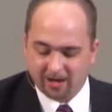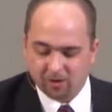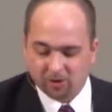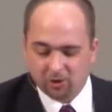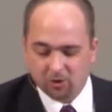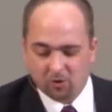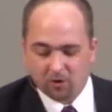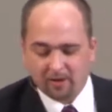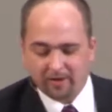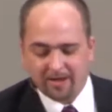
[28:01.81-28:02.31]

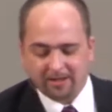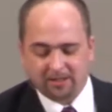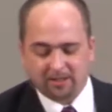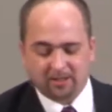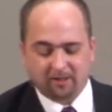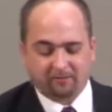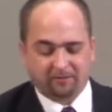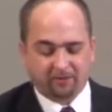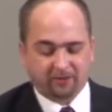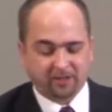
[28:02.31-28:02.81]
enjoy that
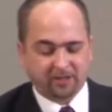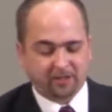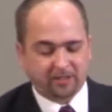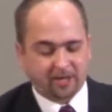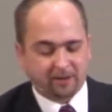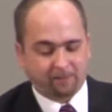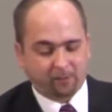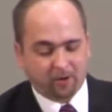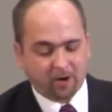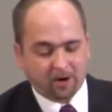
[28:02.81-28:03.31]
sinfulness
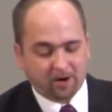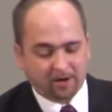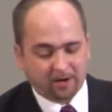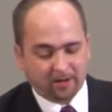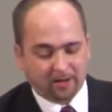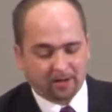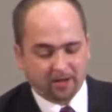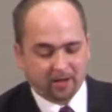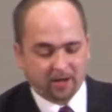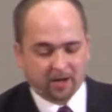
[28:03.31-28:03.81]

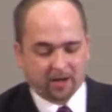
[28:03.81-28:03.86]
temporarily,